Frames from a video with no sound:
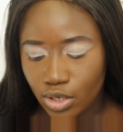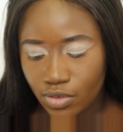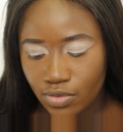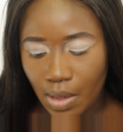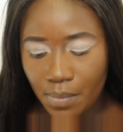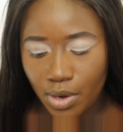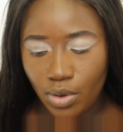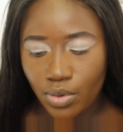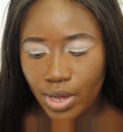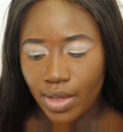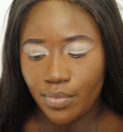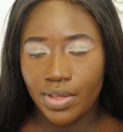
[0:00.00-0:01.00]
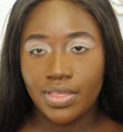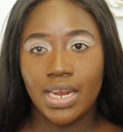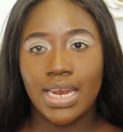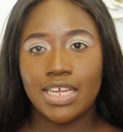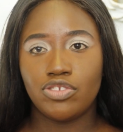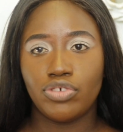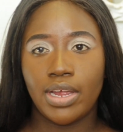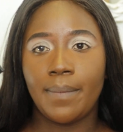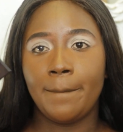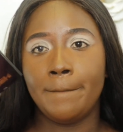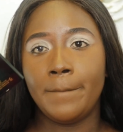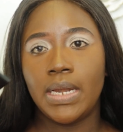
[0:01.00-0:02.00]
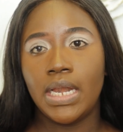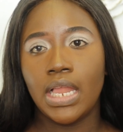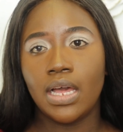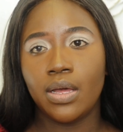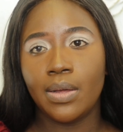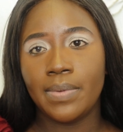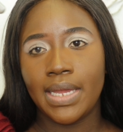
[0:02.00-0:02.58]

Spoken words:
So I'm gonna go in with Electric Bloom,